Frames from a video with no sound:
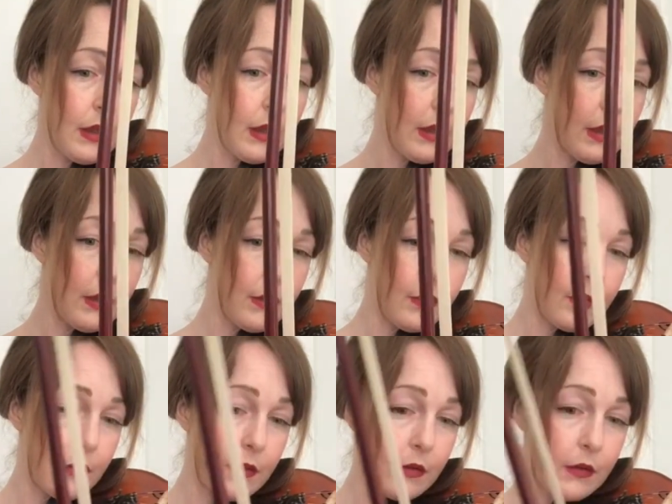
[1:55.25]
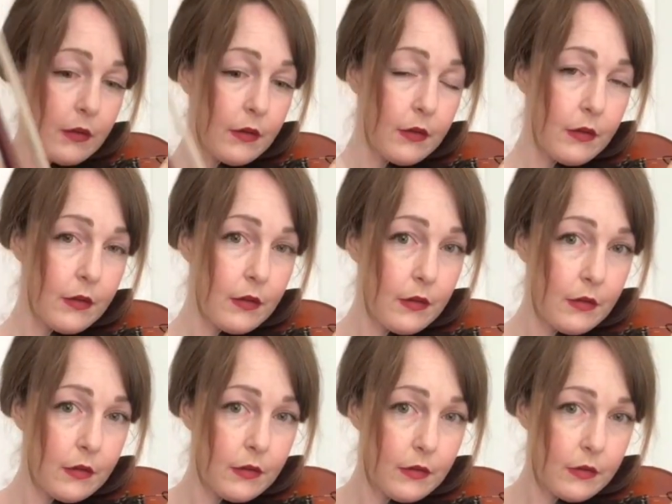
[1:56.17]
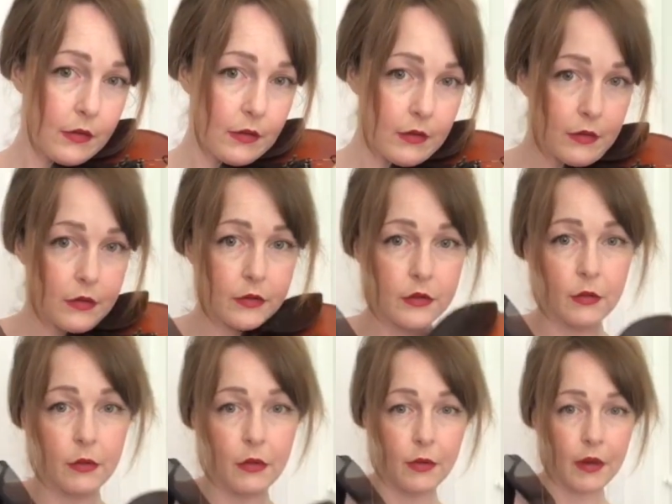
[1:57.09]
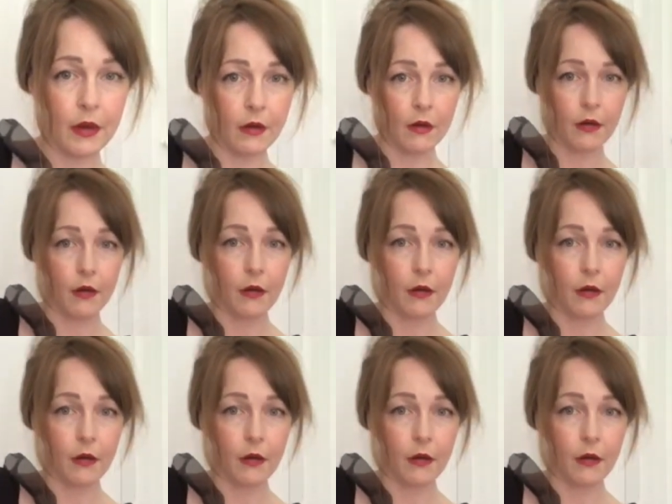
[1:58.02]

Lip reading: is just, I'm going to show you here,